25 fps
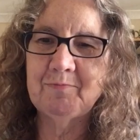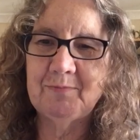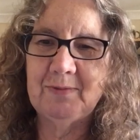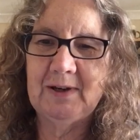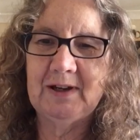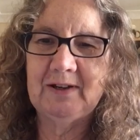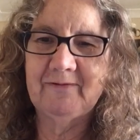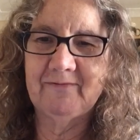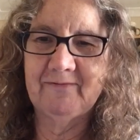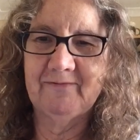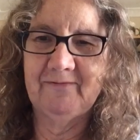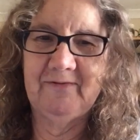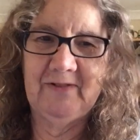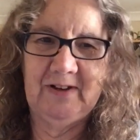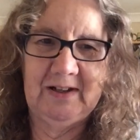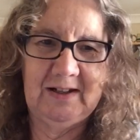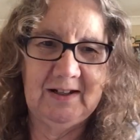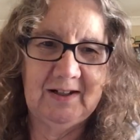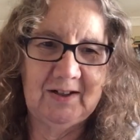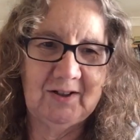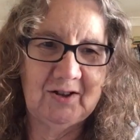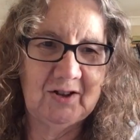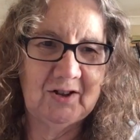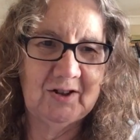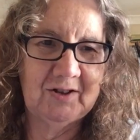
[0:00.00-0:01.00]
big
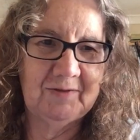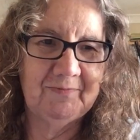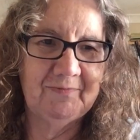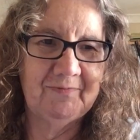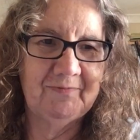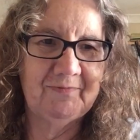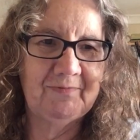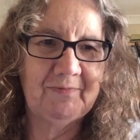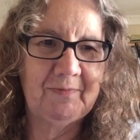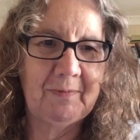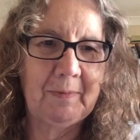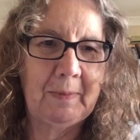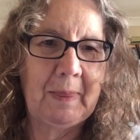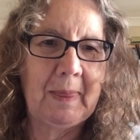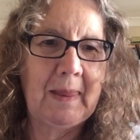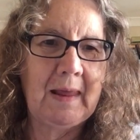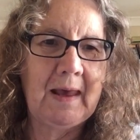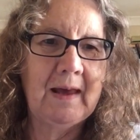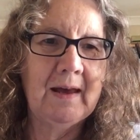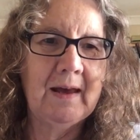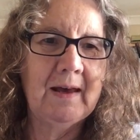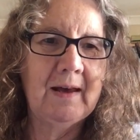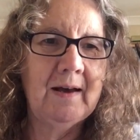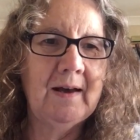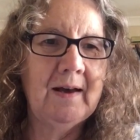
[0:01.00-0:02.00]
finish.
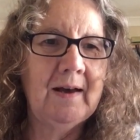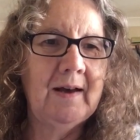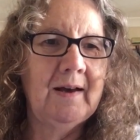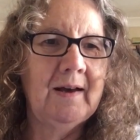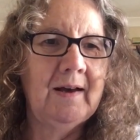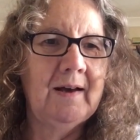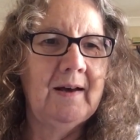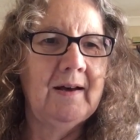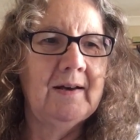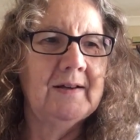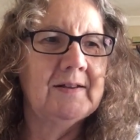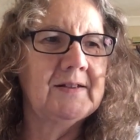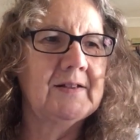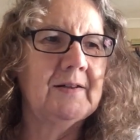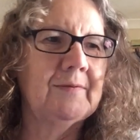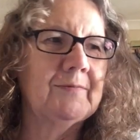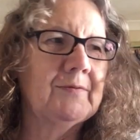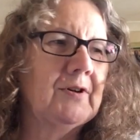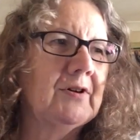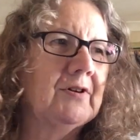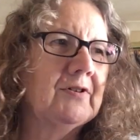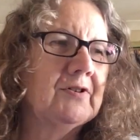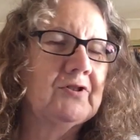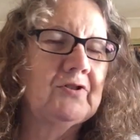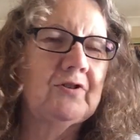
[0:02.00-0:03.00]
So
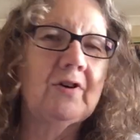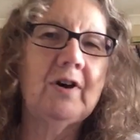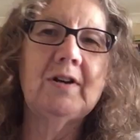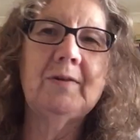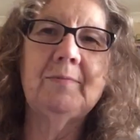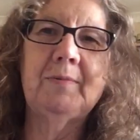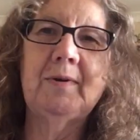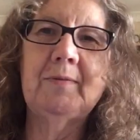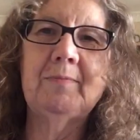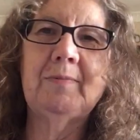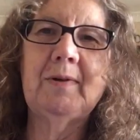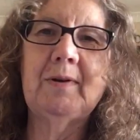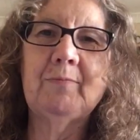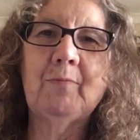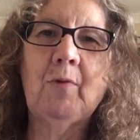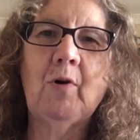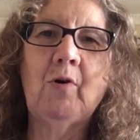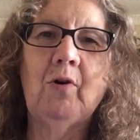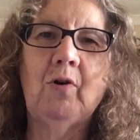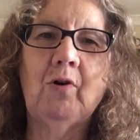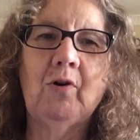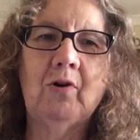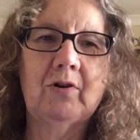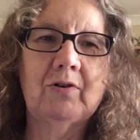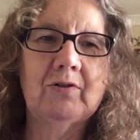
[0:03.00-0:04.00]
I'm trying to be a bit more
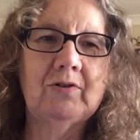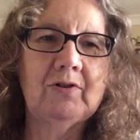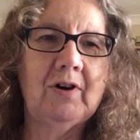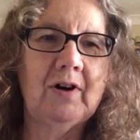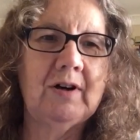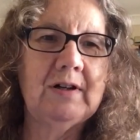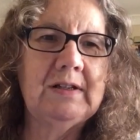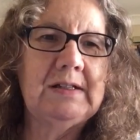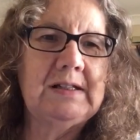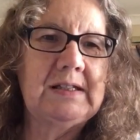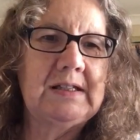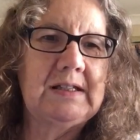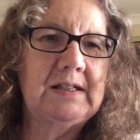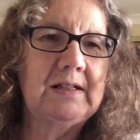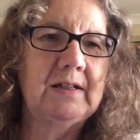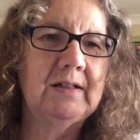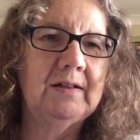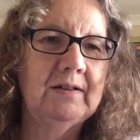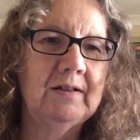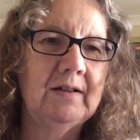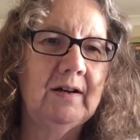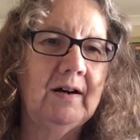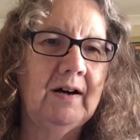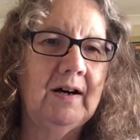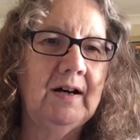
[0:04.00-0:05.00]
organized.
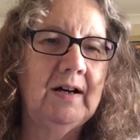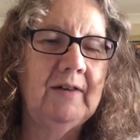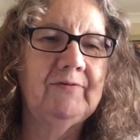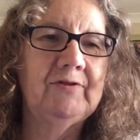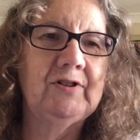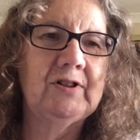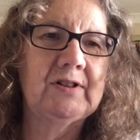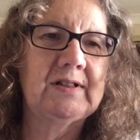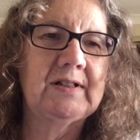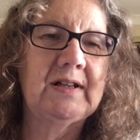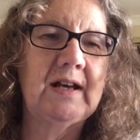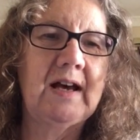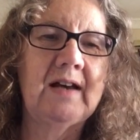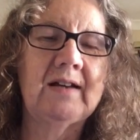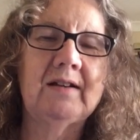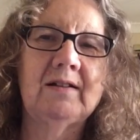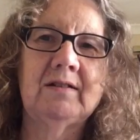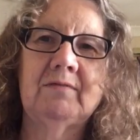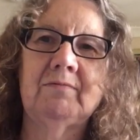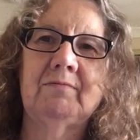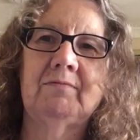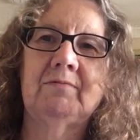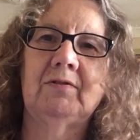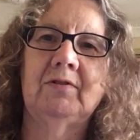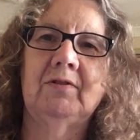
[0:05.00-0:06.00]
I have just added
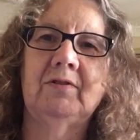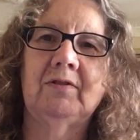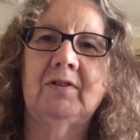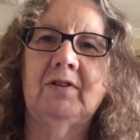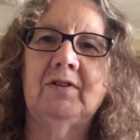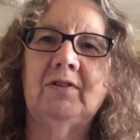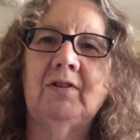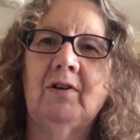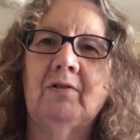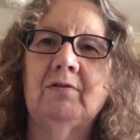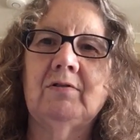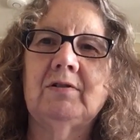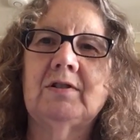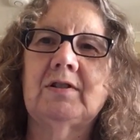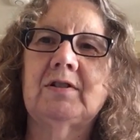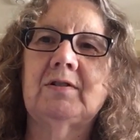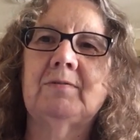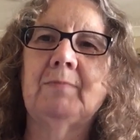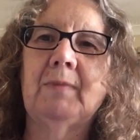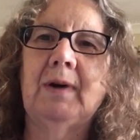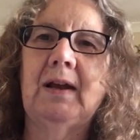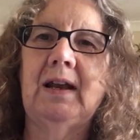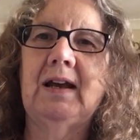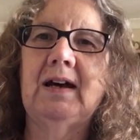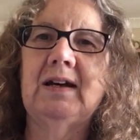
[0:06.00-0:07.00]
the notes to
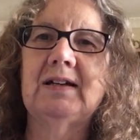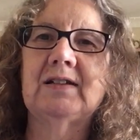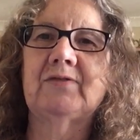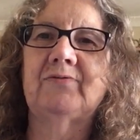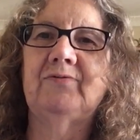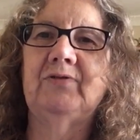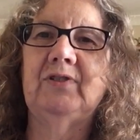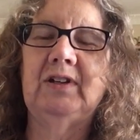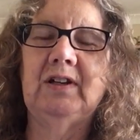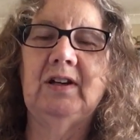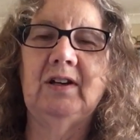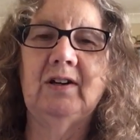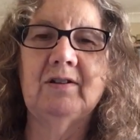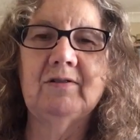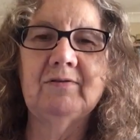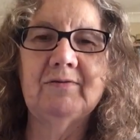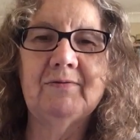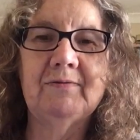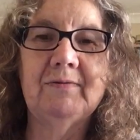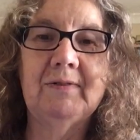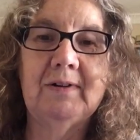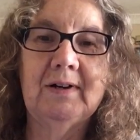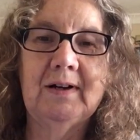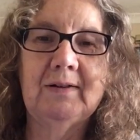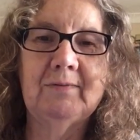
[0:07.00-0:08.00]
my last video,
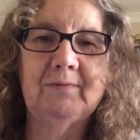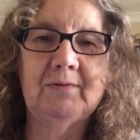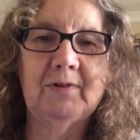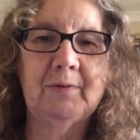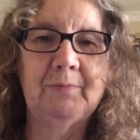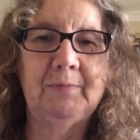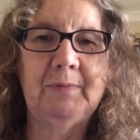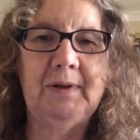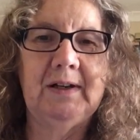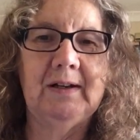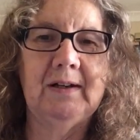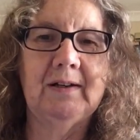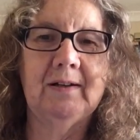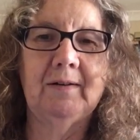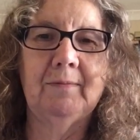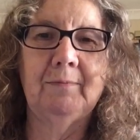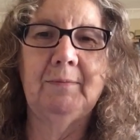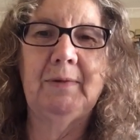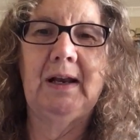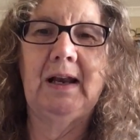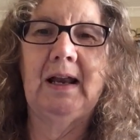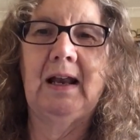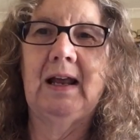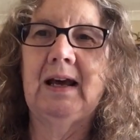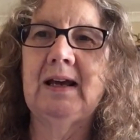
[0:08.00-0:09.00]
a
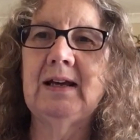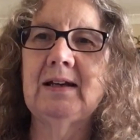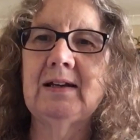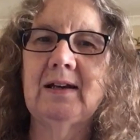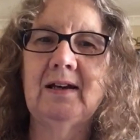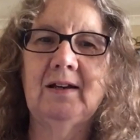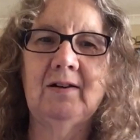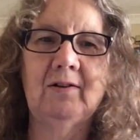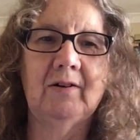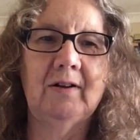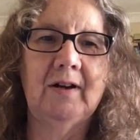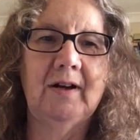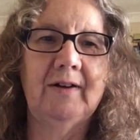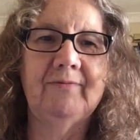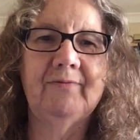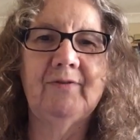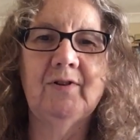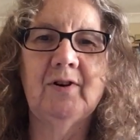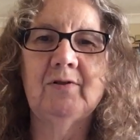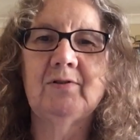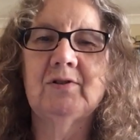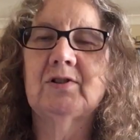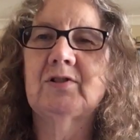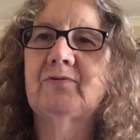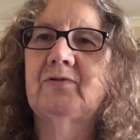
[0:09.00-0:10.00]
bit late, and I have
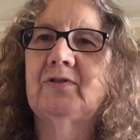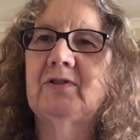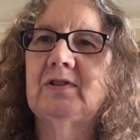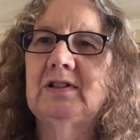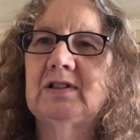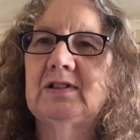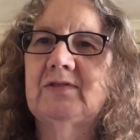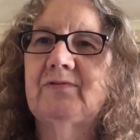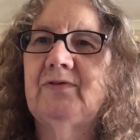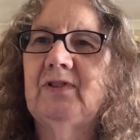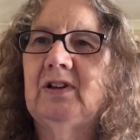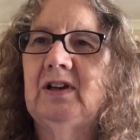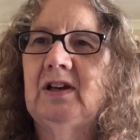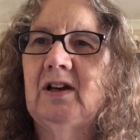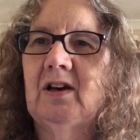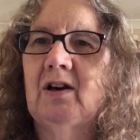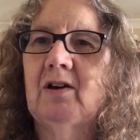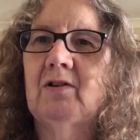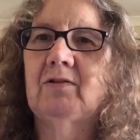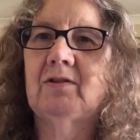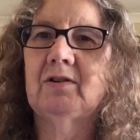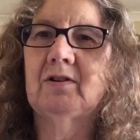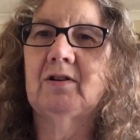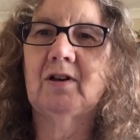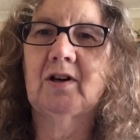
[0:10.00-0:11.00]
notes for this
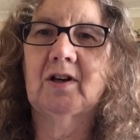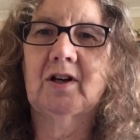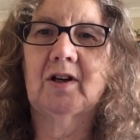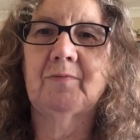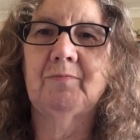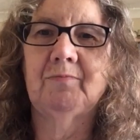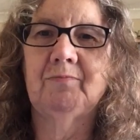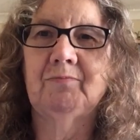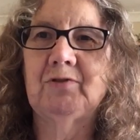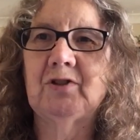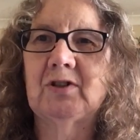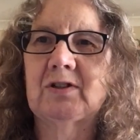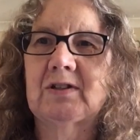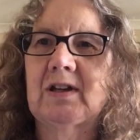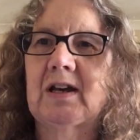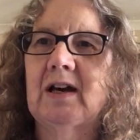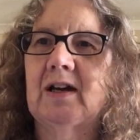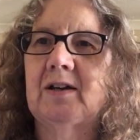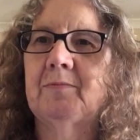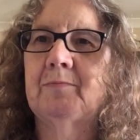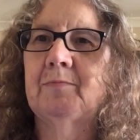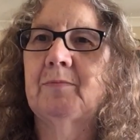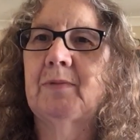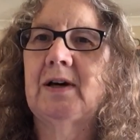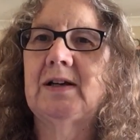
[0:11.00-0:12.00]
video that I can just cut
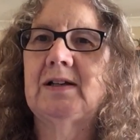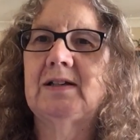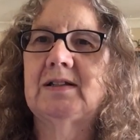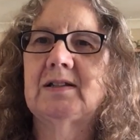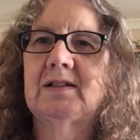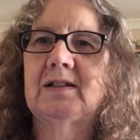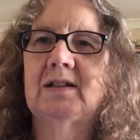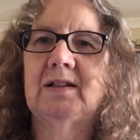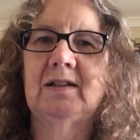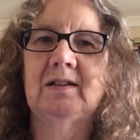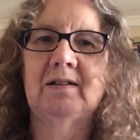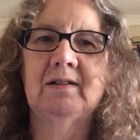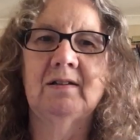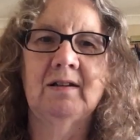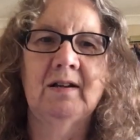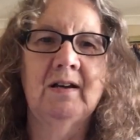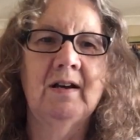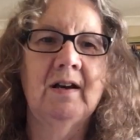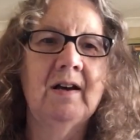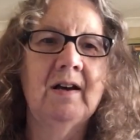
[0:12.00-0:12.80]
and paste in